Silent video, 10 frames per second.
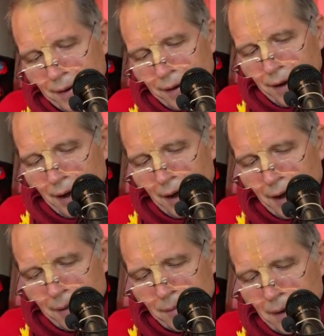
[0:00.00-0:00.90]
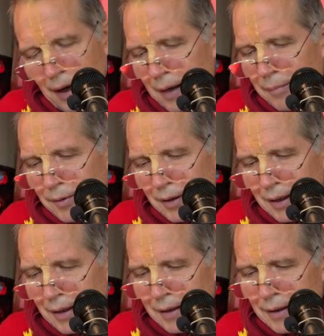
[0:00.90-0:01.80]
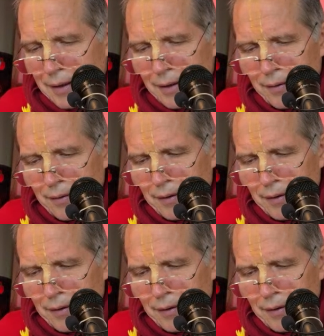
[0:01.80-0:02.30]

Uh, I'm, I'm reading uh,